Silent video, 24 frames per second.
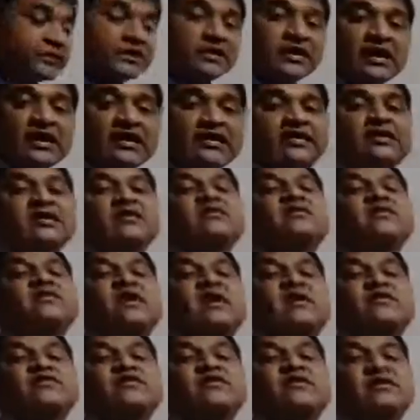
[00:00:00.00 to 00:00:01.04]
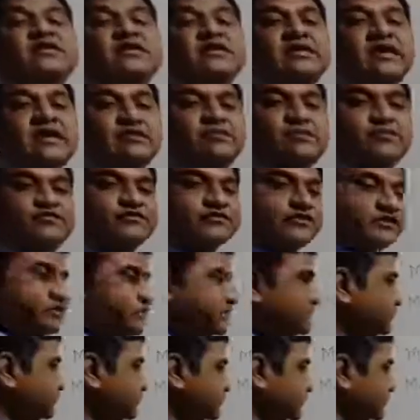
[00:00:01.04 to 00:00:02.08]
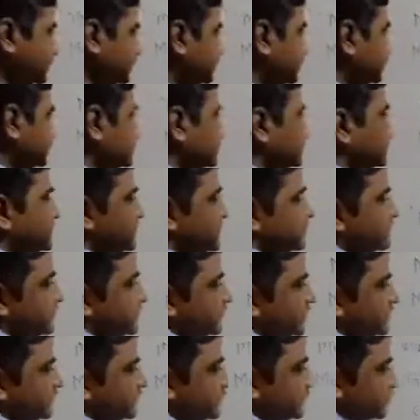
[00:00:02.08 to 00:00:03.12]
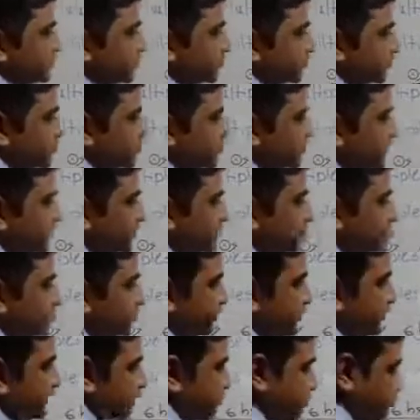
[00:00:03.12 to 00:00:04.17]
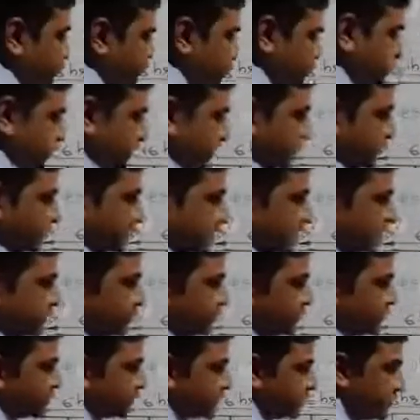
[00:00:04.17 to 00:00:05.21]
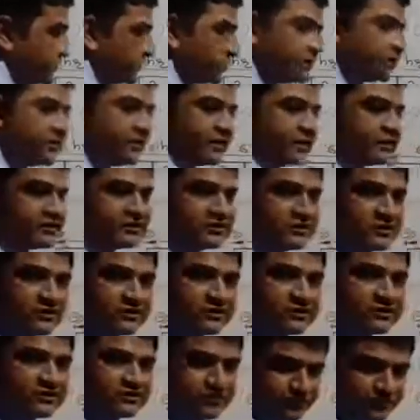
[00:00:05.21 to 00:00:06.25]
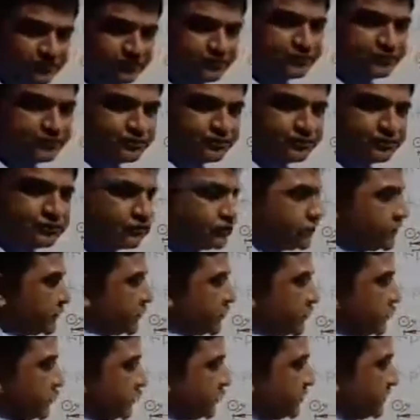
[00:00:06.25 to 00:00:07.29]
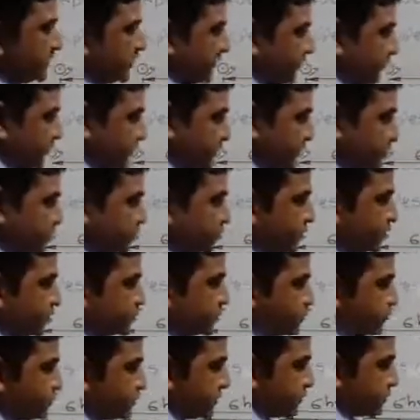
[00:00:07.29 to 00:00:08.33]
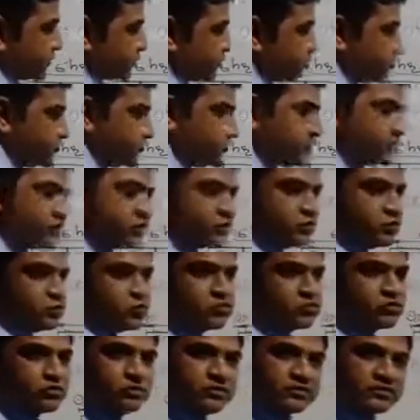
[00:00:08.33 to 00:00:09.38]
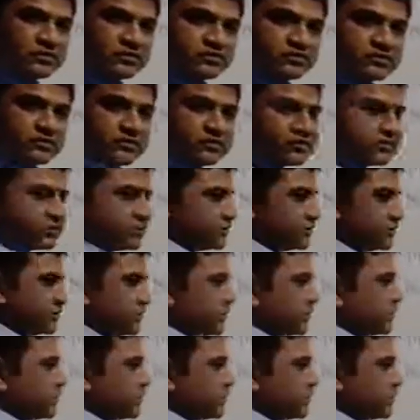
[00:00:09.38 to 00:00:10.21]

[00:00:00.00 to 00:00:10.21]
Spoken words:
Again, after a gap of 6 hours, you can see that 2 plus 2 plus 2 and 3 plus 3, that is 6. Even 2 plus 2 plus 2 is going to be the 6.